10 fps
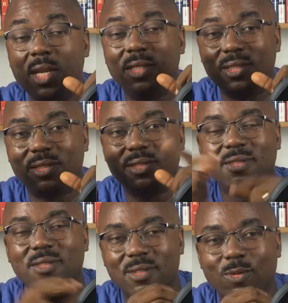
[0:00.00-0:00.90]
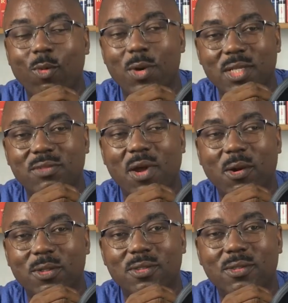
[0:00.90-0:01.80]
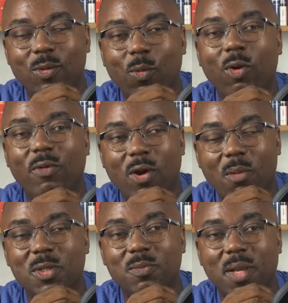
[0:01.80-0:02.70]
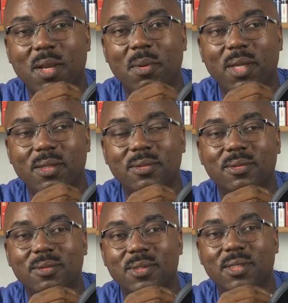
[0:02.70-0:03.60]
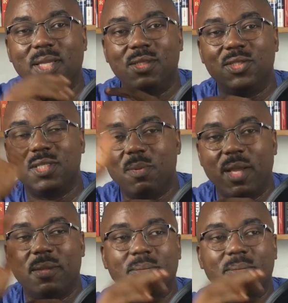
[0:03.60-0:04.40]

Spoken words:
this virus. We'll overcome this pandemic. Till then, cheers, bye.